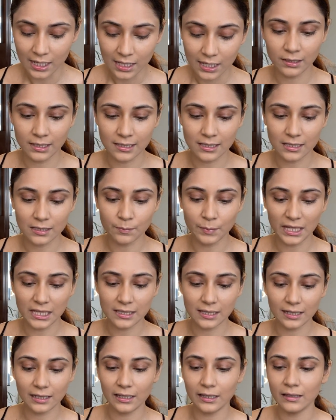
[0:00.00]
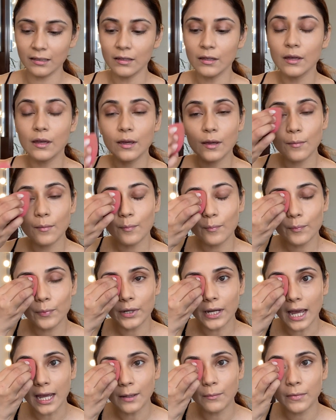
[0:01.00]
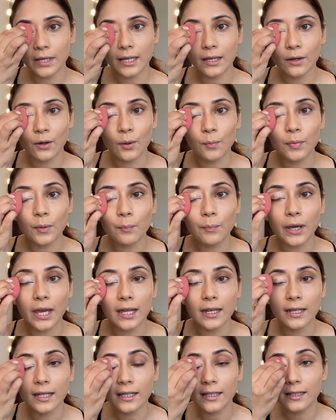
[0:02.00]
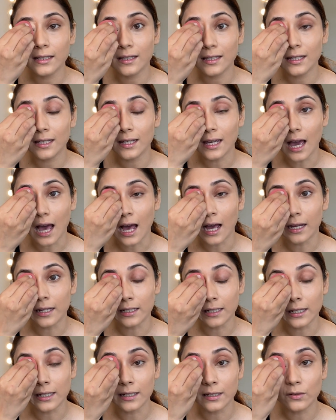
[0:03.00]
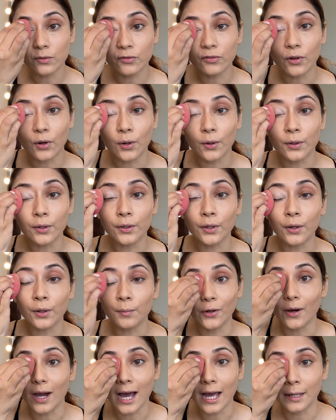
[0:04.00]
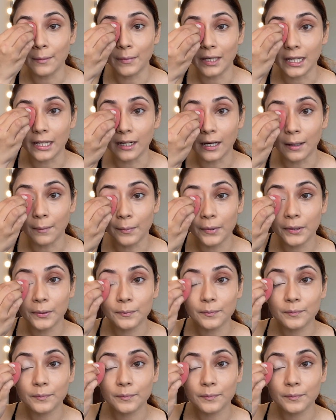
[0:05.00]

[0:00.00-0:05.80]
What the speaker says: This is basically priming or preparing the eyelid for your eye makeup.